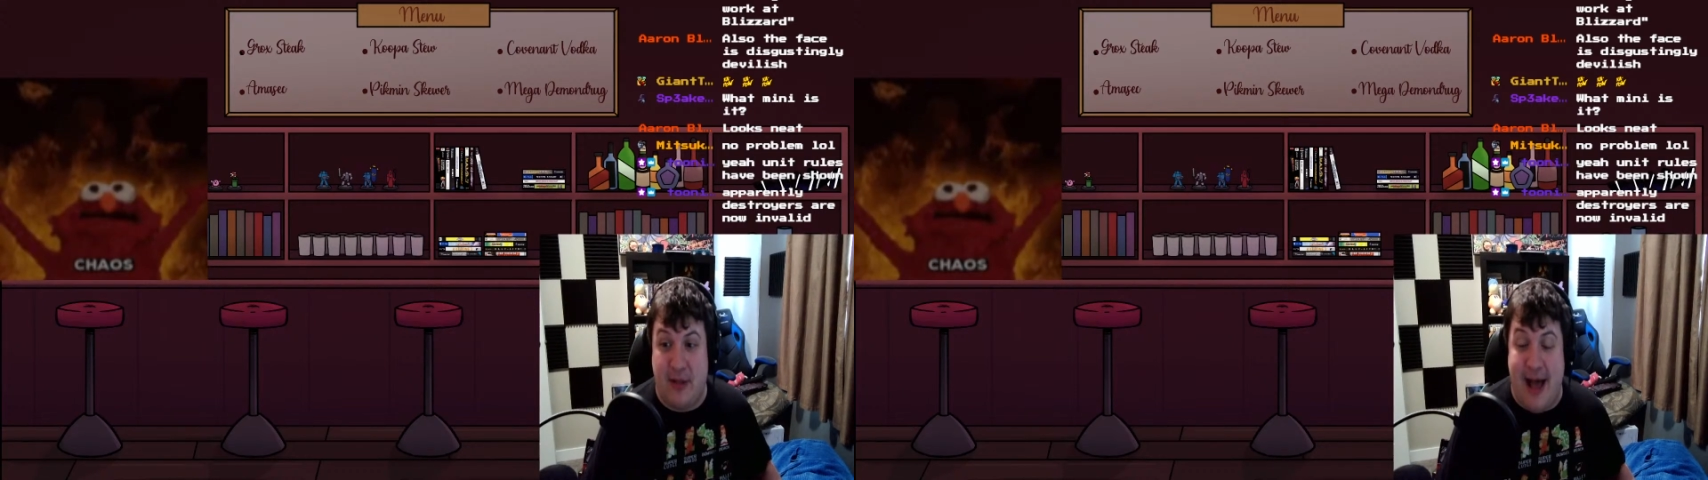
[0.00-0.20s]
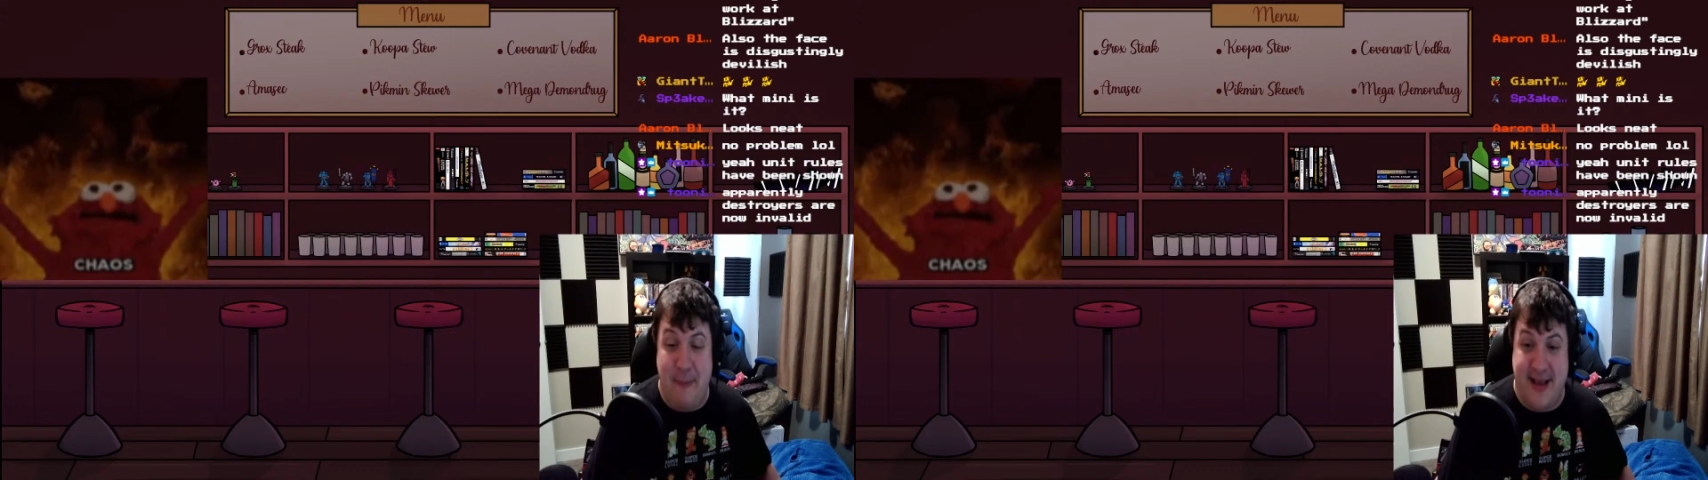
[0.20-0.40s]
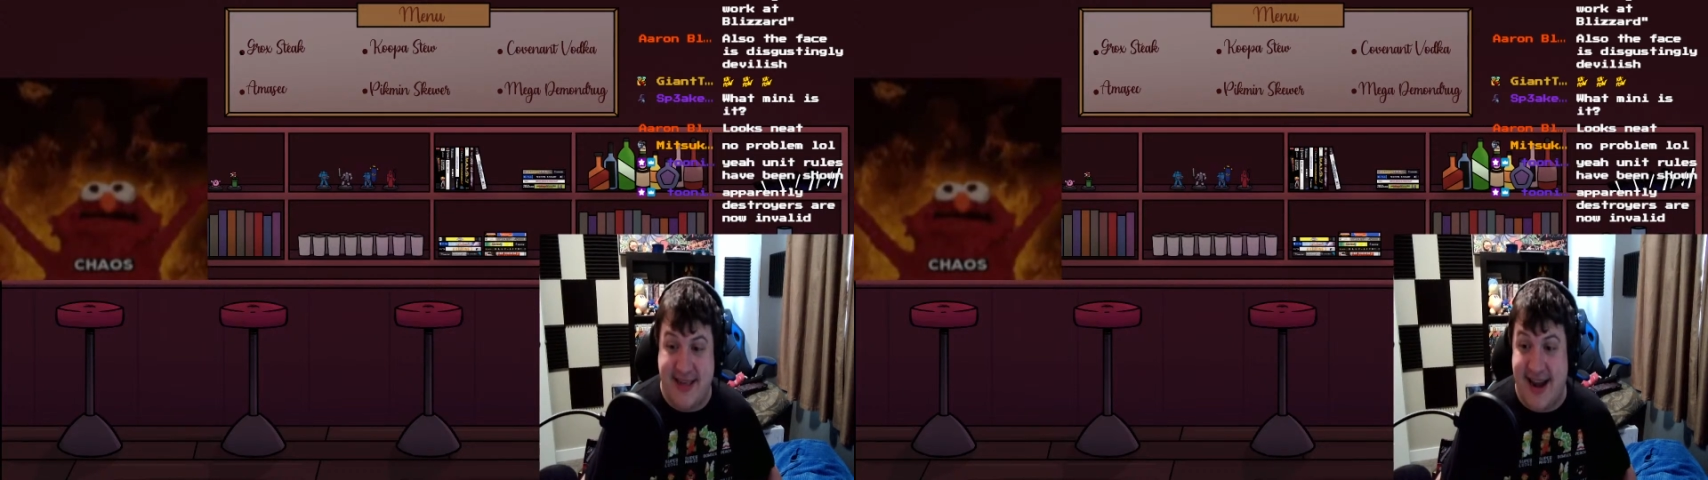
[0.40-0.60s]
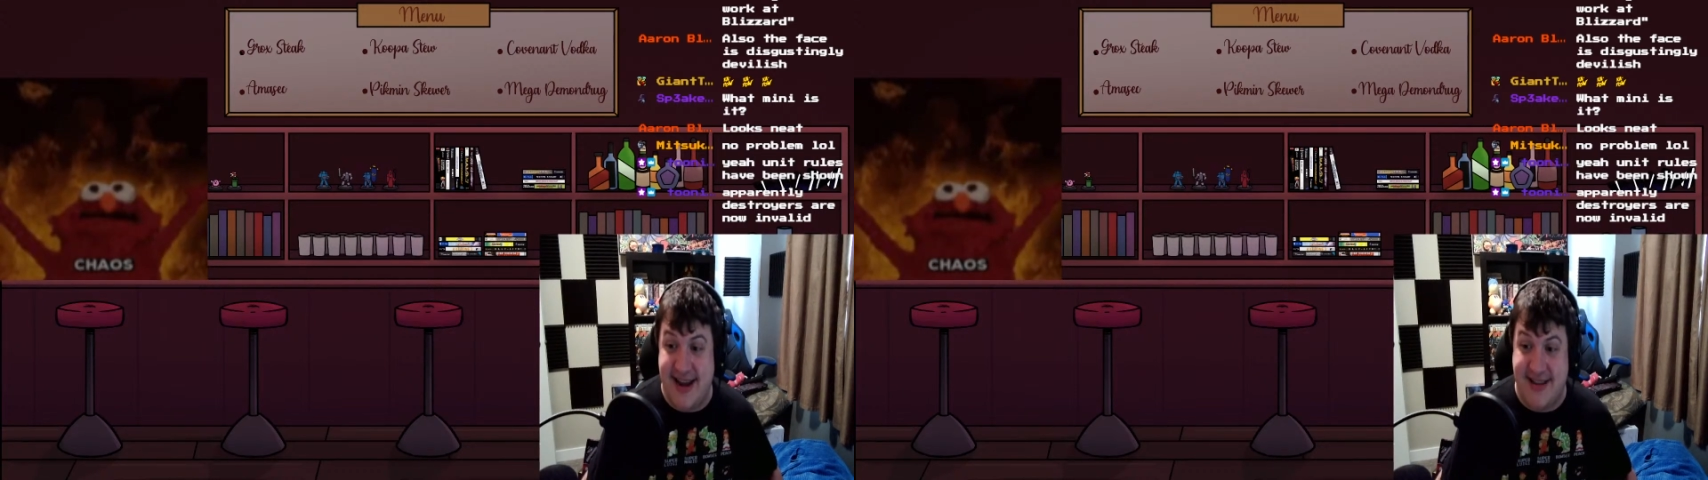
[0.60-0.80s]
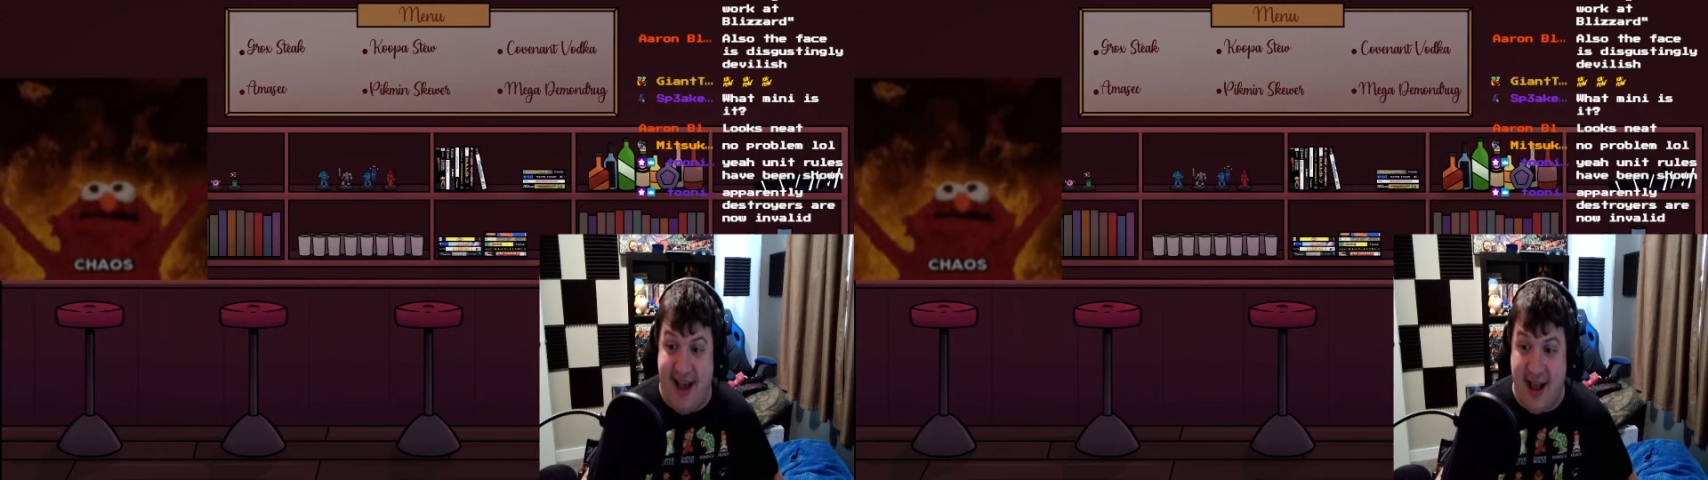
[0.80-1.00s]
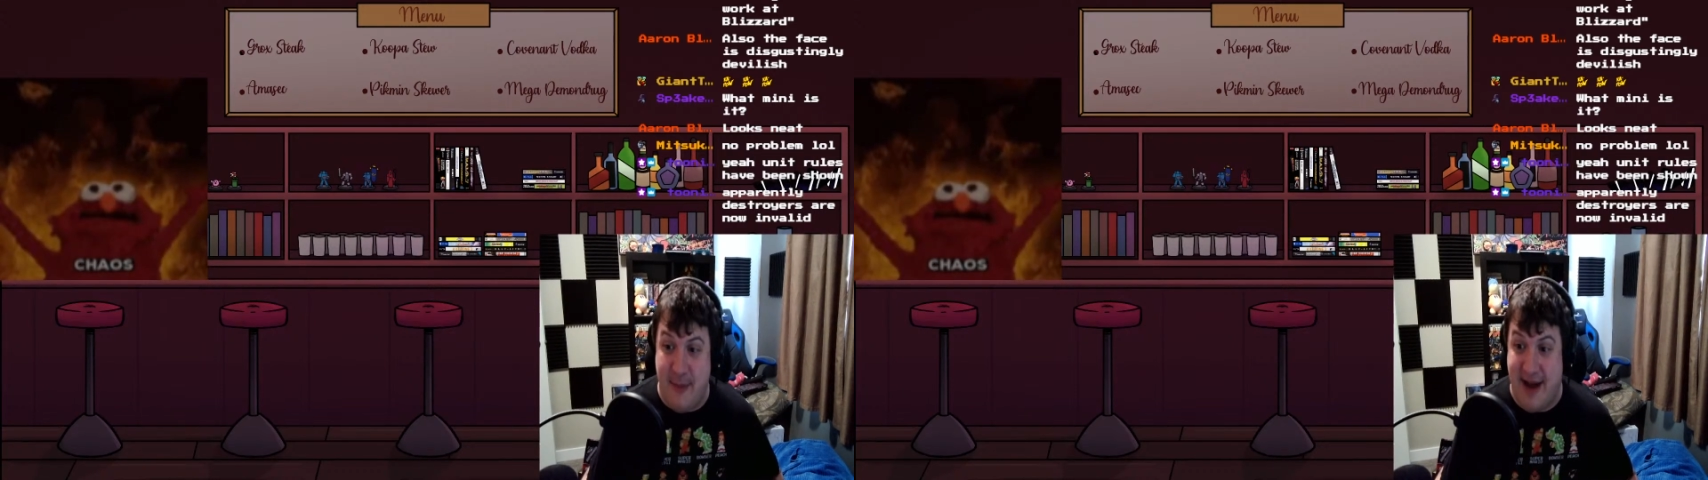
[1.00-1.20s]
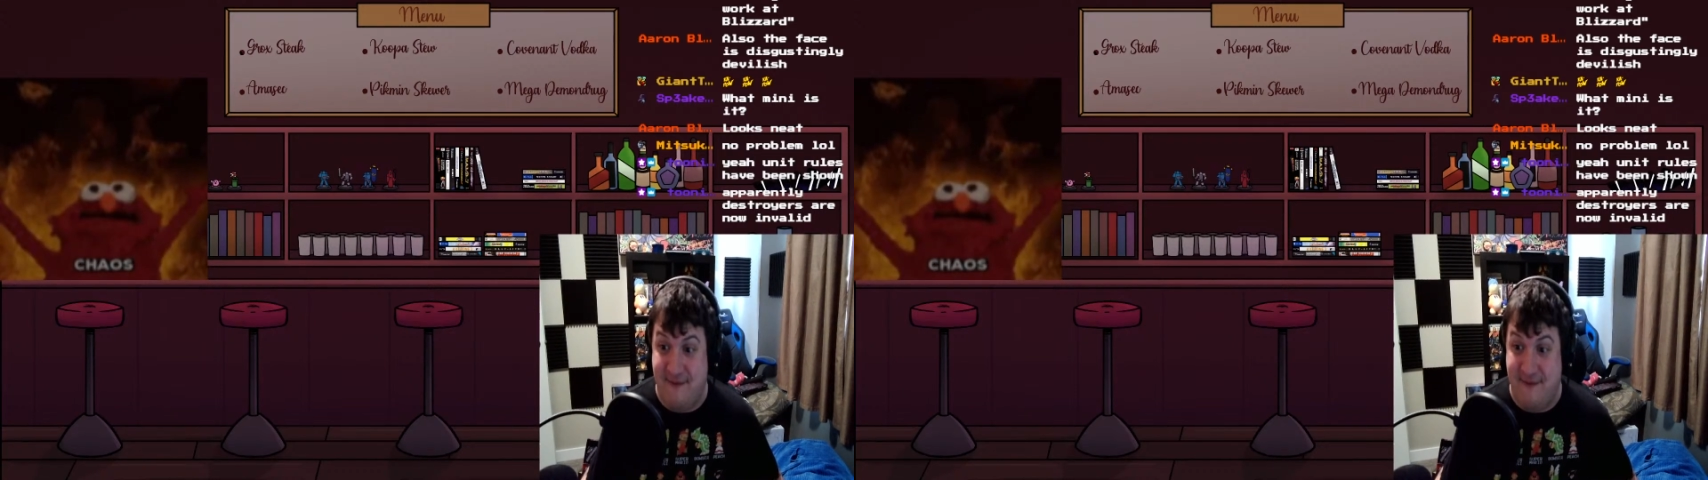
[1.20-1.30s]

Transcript: off because I didn't talk about a